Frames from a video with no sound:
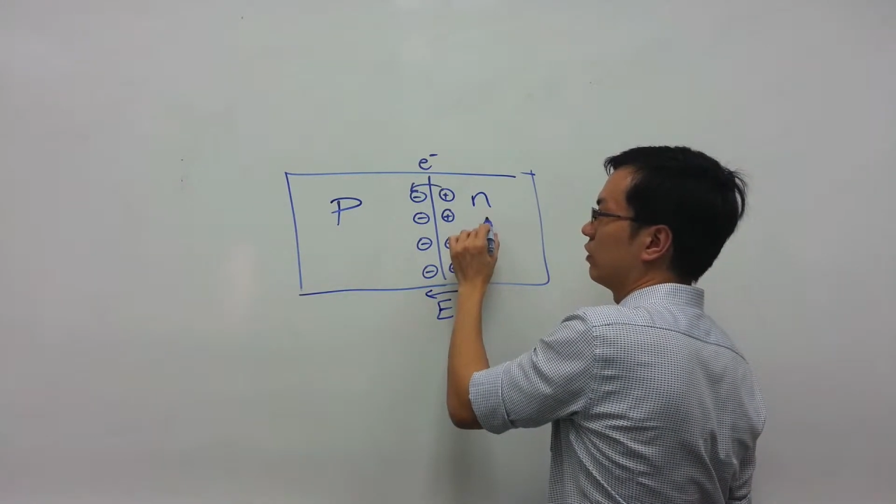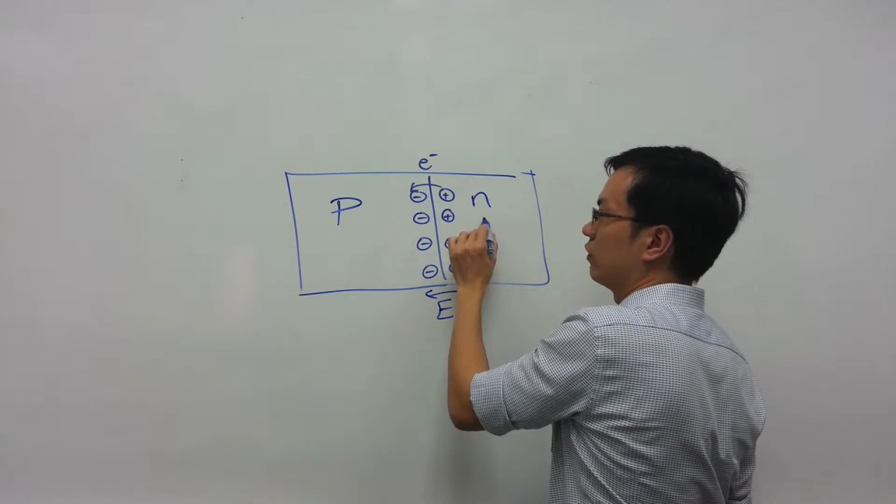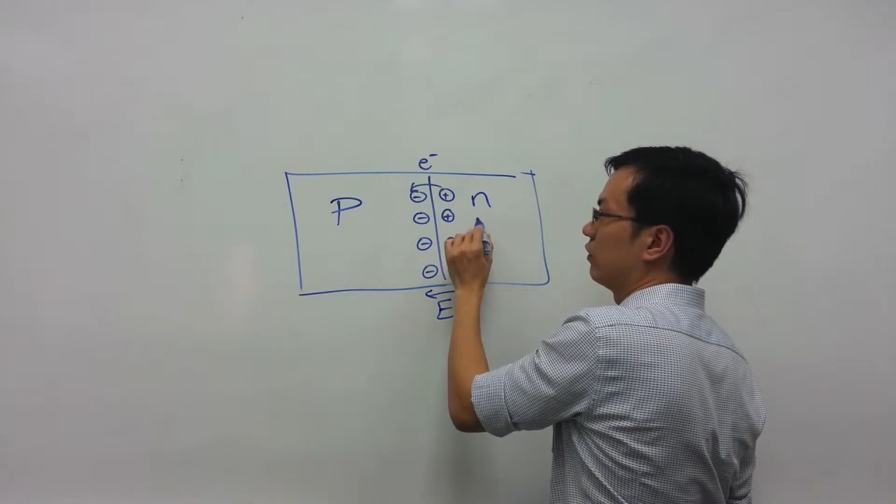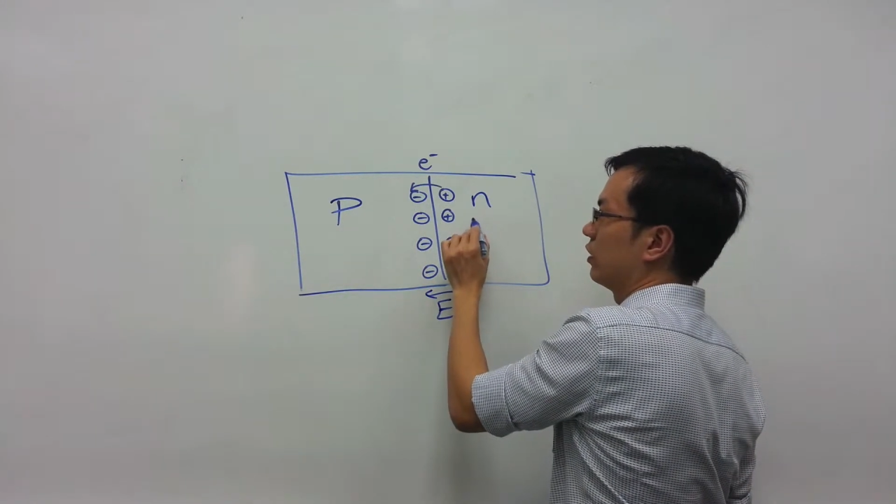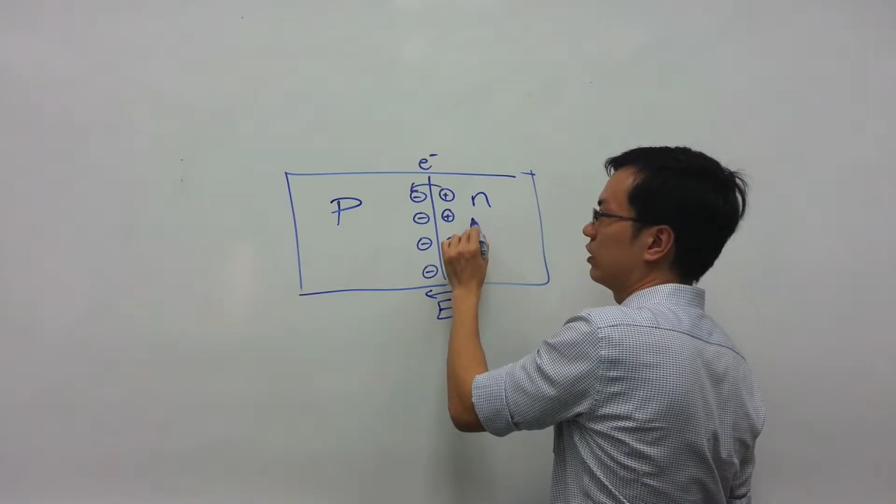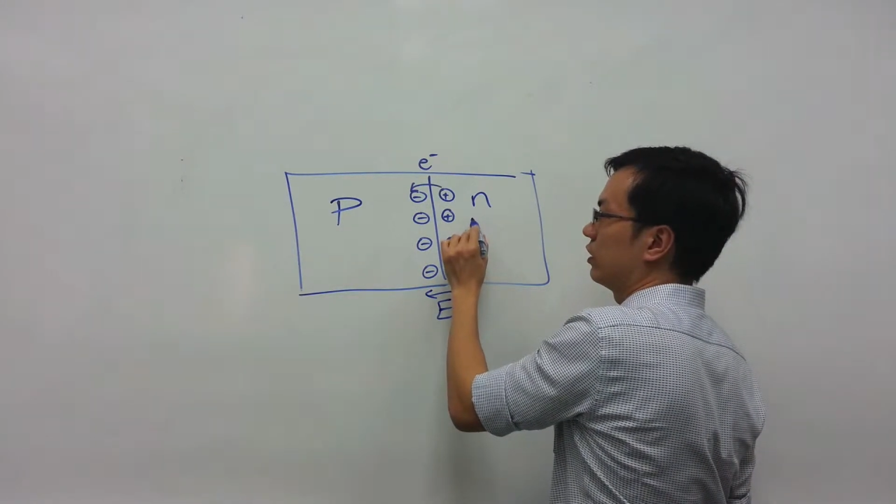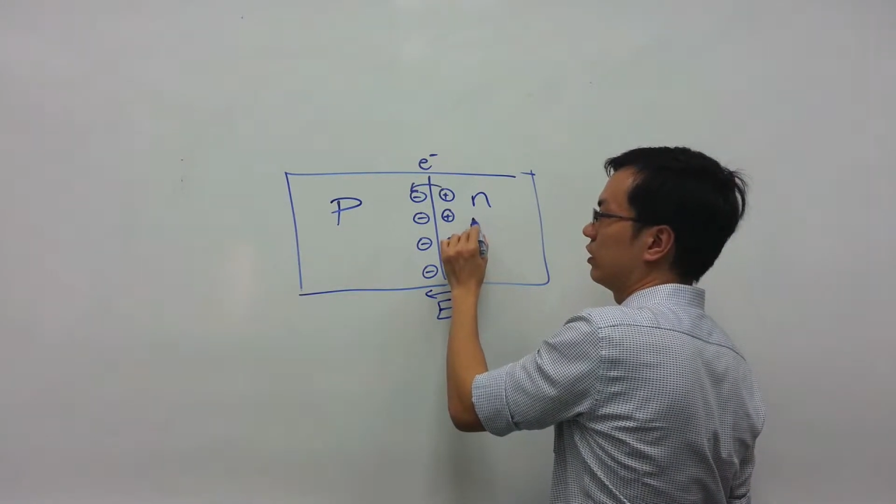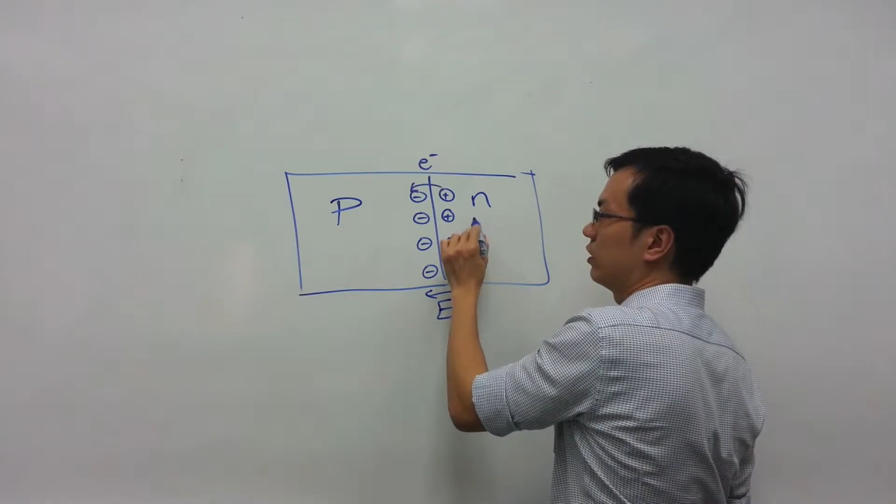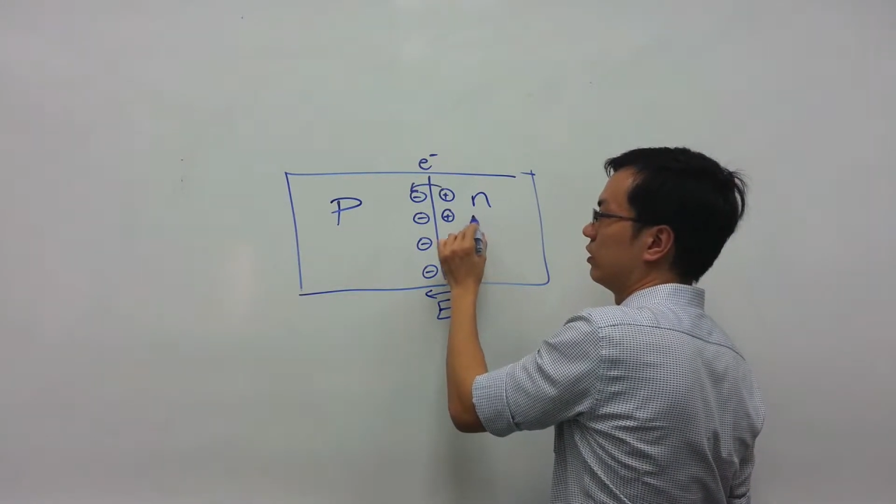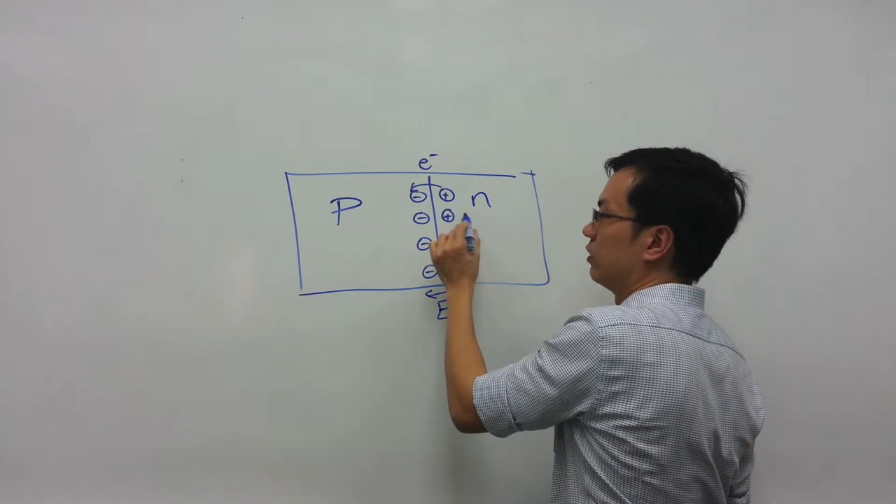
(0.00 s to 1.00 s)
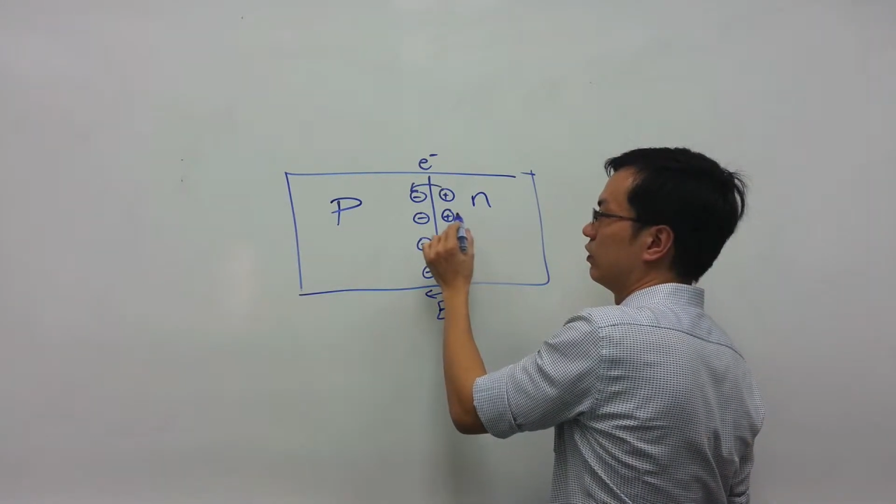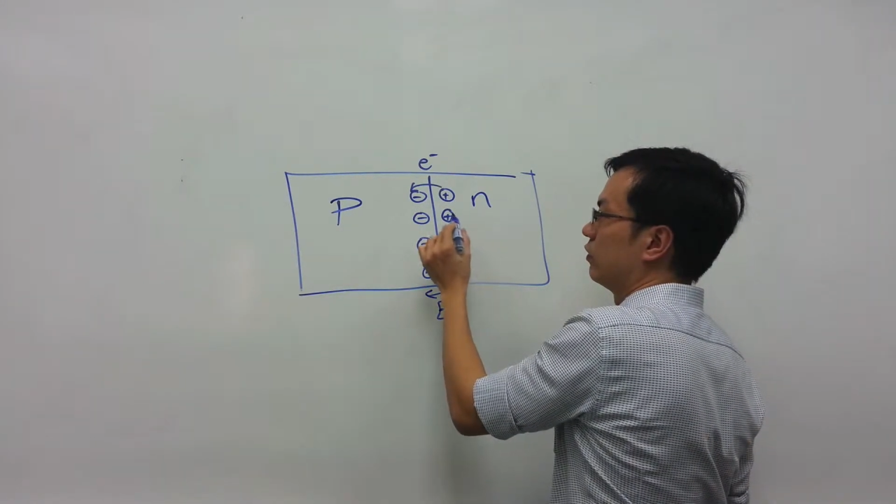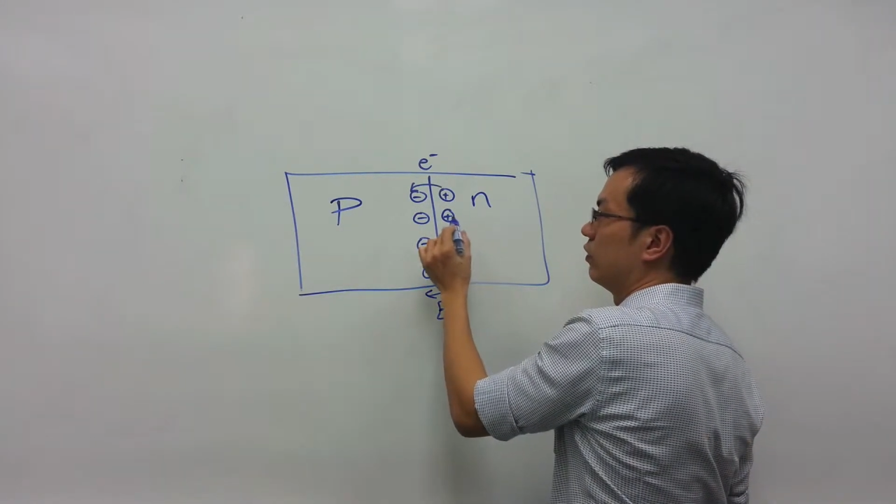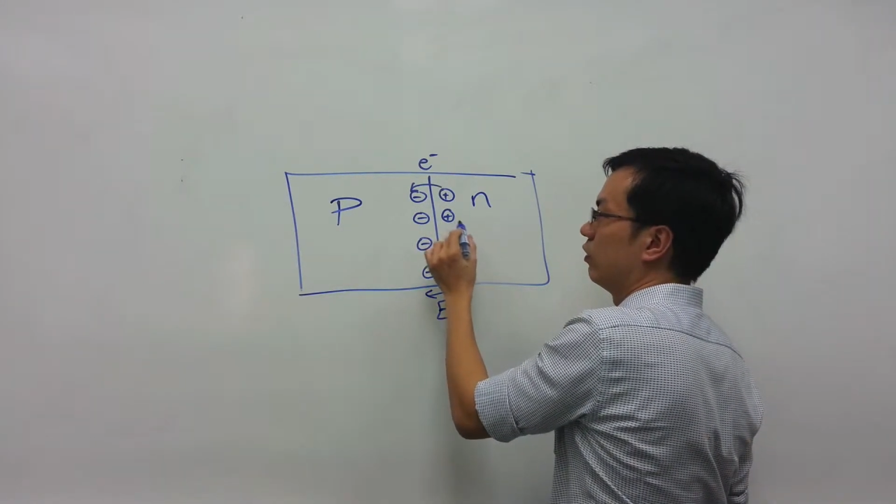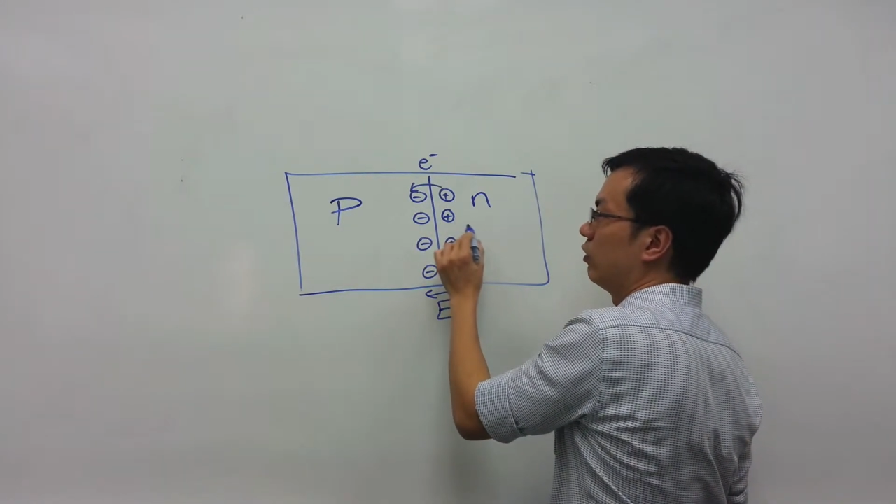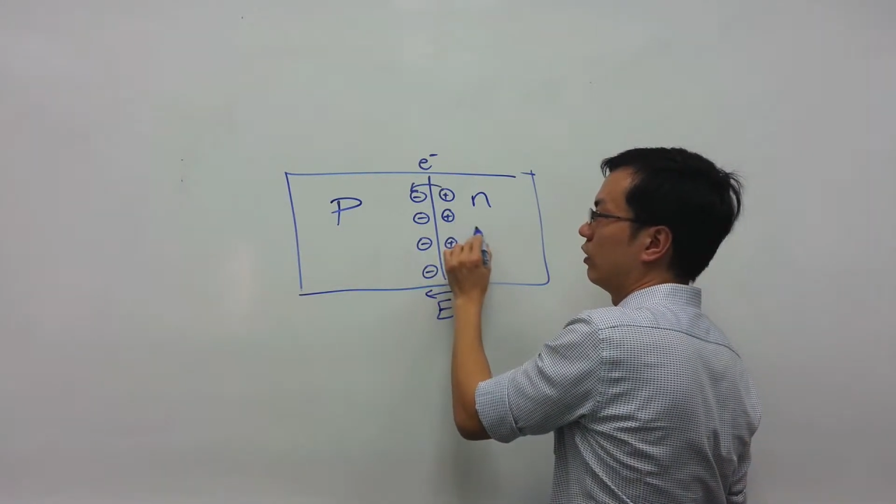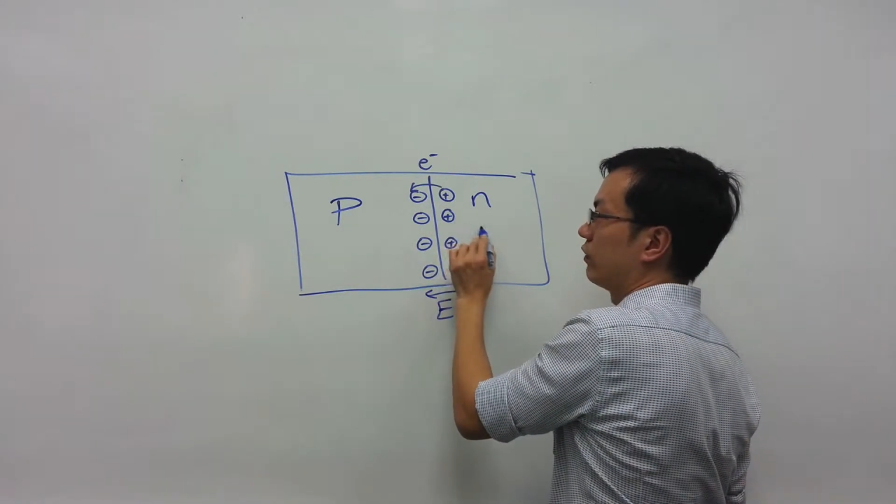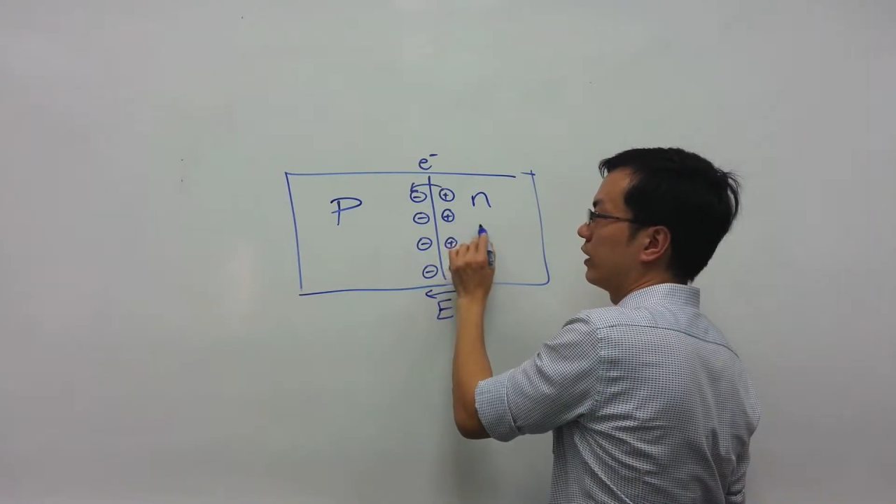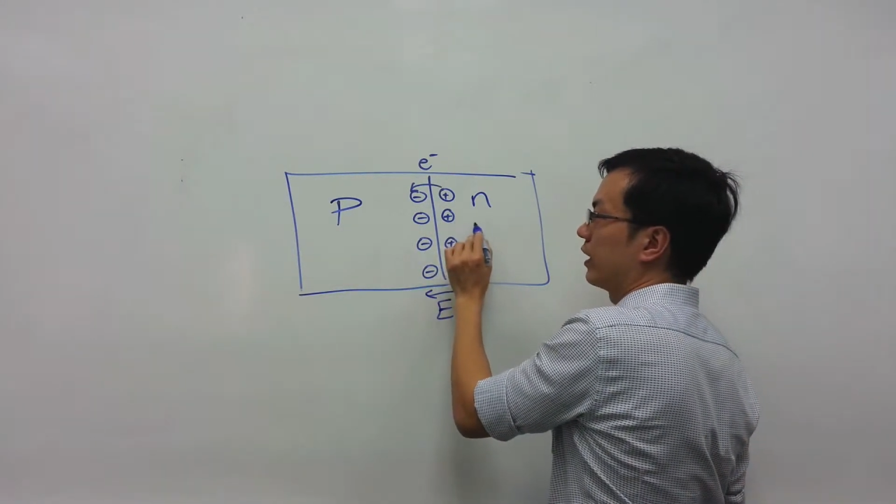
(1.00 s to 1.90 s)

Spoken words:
further flow of